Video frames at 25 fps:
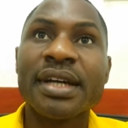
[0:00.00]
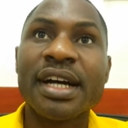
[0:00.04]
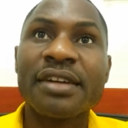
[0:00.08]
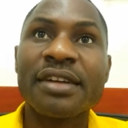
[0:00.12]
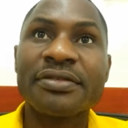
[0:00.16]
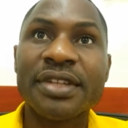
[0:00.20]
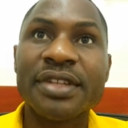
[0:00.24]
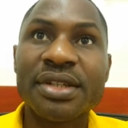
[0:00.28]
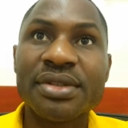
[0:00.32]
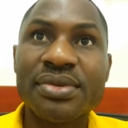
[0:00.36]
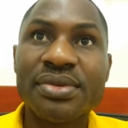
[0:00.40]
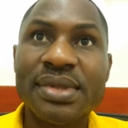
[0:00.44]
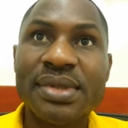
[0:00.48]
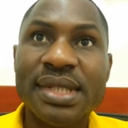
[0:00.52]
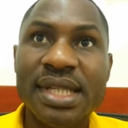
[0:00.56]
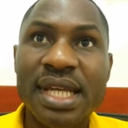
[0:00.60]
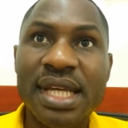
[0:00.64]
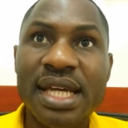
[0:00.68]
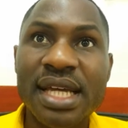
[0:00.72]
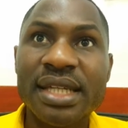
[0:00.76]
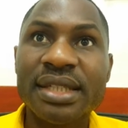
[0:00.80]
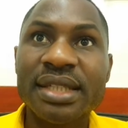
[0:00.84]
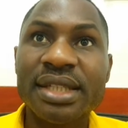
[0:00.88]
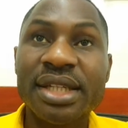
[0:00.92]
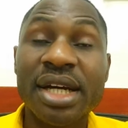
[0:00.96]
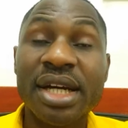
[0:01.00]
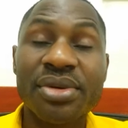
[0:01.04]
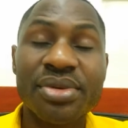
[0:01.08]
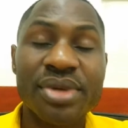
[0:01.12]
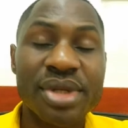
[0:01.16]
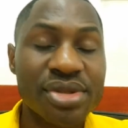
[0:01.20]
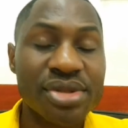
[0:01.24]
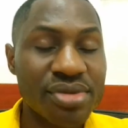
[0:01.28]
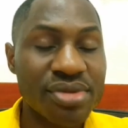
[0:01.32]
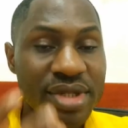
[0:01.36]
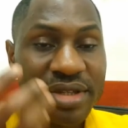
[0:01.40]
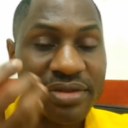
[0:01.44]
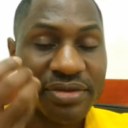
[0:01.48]
After you sign, they are
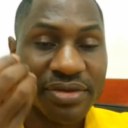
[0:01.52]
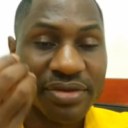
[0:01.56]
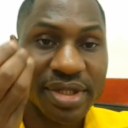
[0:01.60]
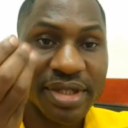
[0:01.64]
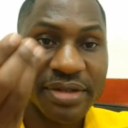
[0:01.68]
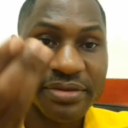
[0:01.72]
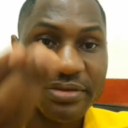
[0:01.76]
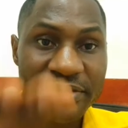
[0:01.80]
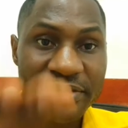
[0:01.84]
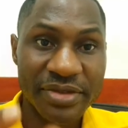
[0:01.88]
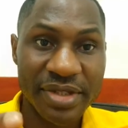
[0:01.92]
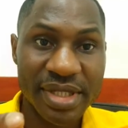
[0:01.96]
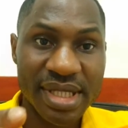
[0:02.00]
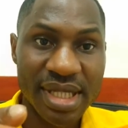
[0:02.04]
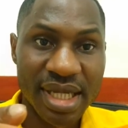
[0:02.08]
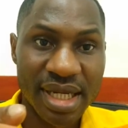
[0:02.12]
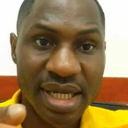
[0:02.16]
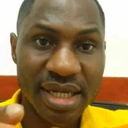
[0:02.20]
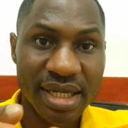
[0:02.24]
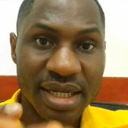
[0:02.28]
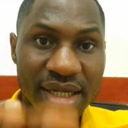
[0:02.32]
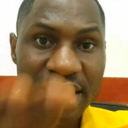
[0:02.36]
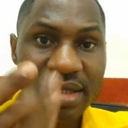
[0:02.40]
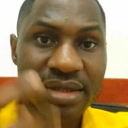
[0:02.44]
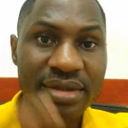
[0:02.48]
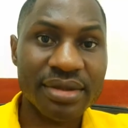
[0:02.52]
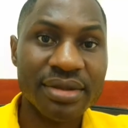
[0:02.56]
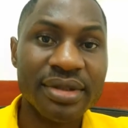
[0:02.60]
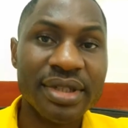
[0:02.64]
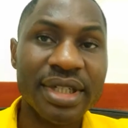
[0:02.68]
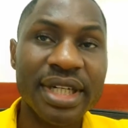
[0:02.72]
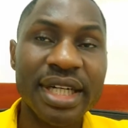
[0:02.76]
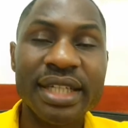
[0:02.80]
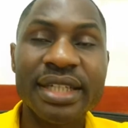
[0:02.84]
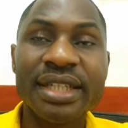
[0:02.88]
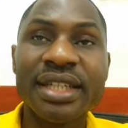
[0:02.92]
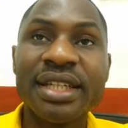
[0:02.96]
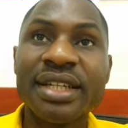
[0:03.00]
going to give you the Visa card,
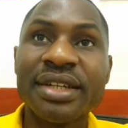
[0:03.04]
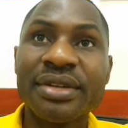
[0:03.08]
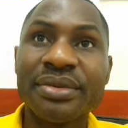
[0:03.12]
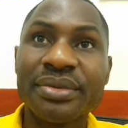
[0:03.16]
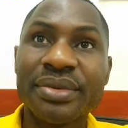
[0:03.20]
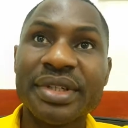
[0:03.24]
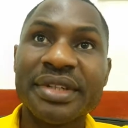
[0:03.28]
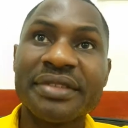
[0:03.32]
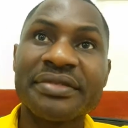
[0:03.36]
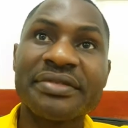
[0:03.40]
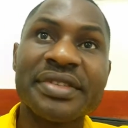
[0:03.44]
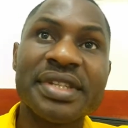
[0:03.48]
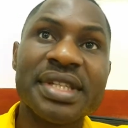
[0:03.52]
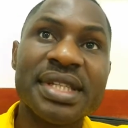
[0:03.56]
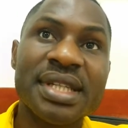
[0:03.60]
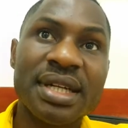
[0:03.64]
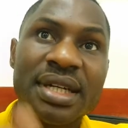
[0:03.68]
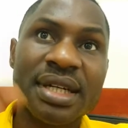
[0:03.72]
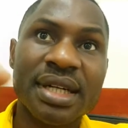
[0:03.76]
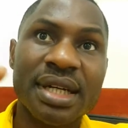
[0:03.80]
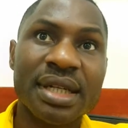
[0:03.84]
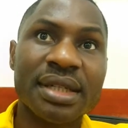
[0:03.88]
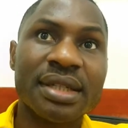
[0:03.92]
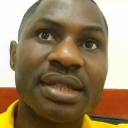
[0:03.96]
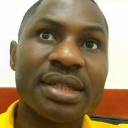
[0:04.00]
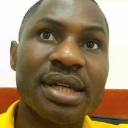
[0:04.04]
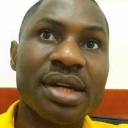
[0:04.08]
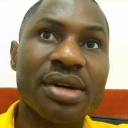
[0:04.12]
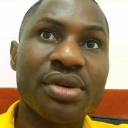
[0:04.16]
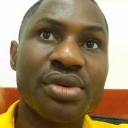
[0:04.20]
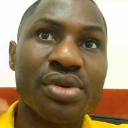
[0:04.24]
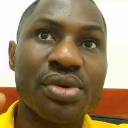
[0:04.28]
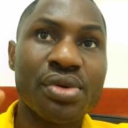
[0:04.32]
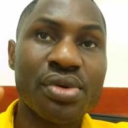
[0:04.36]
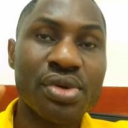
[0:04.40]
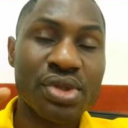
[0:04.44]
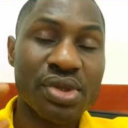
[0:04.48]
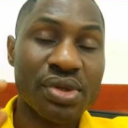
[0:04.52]
all right? With the Visa card now,
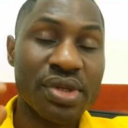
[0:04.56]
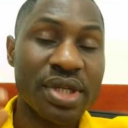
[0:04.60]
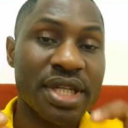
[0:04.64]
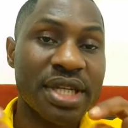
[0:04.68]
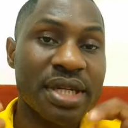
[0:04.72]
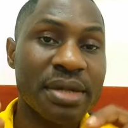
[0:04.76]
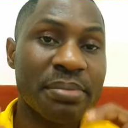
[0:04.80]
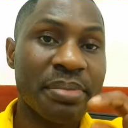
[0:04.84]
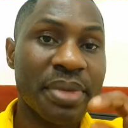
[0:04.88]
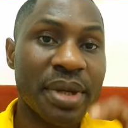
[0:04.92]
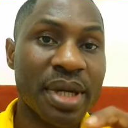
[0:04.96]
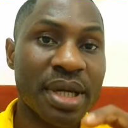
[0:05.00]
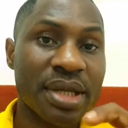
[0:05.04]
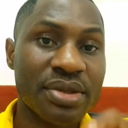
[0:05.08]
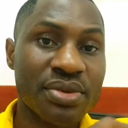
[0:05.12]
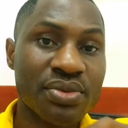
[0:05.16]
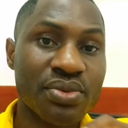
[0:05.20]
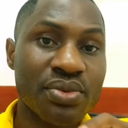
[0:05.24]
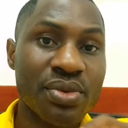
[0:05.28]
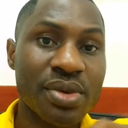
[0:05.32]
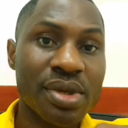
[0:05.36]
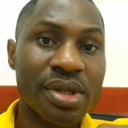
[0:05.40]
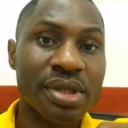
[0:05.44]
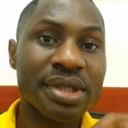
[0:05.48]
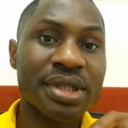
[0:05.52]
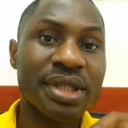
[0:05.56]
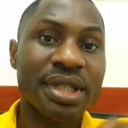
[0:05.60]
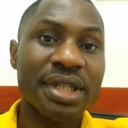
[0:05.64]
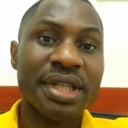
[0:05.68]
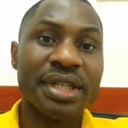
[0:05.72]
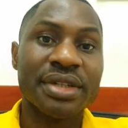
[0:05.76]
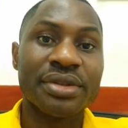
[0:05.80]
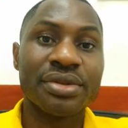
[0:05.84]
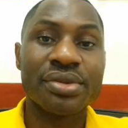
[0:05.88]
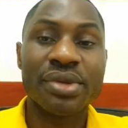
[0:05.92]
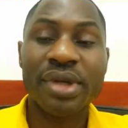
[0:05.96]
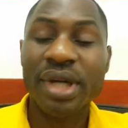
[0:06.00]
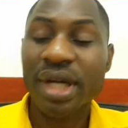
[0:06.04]
you also need a password
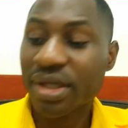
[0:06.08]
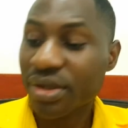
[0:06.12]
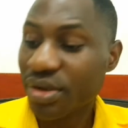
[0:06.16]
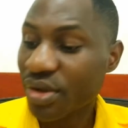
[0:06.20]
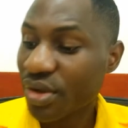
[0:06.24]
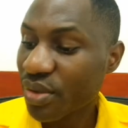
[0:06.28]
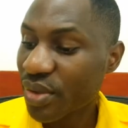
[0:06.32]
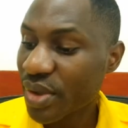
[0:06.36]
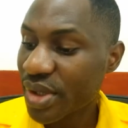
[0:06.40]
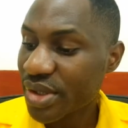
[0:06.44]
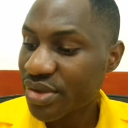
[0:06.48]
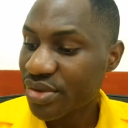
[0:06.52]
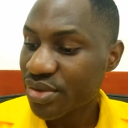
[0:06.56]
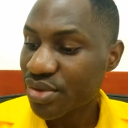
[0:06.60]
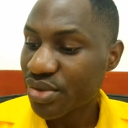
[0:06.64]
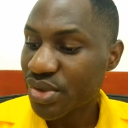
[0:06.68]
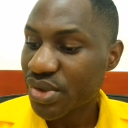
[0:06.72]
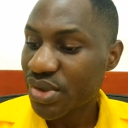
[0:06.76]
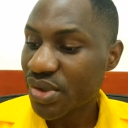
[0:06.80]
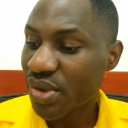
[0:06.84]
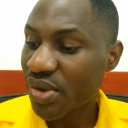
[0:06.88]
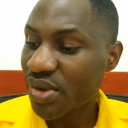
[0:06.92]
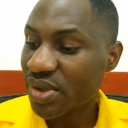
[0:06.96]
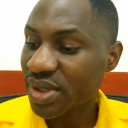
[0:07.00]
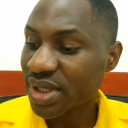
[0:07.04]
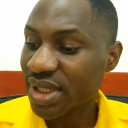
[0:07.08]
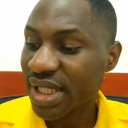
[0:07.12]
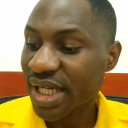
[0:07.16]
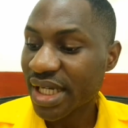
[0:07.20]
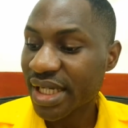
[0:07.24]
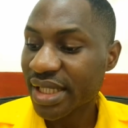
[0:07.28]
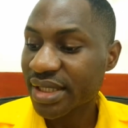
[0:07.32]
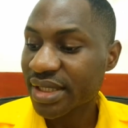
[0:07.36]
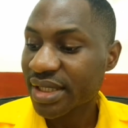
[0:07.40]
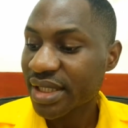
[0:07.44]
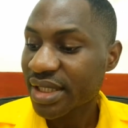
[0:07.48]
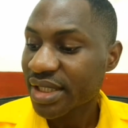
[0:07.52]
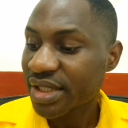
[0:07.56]
you can always use
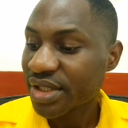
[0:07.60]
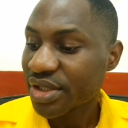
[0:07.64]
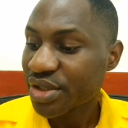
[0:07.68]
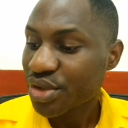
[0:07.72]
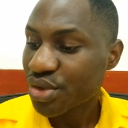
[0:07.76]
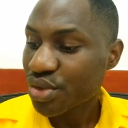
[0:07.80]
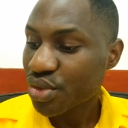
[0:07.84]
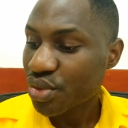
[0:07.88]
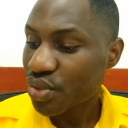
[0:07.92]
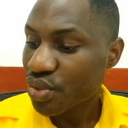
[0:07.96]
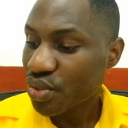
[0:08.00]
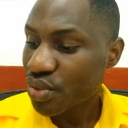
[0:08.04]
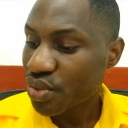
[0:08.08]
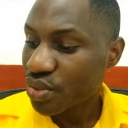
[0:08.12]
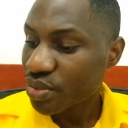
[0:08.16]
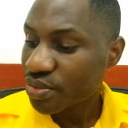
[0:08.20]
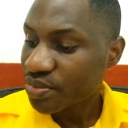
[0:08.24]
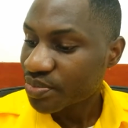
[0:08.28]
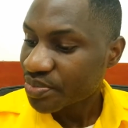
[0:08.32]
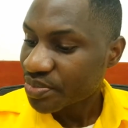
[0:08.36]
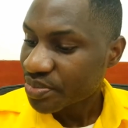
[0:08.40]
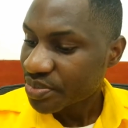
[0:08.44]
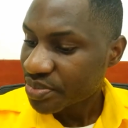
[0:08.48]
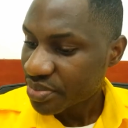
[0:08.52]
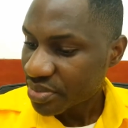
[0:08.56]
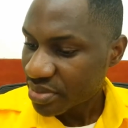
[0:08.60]
online to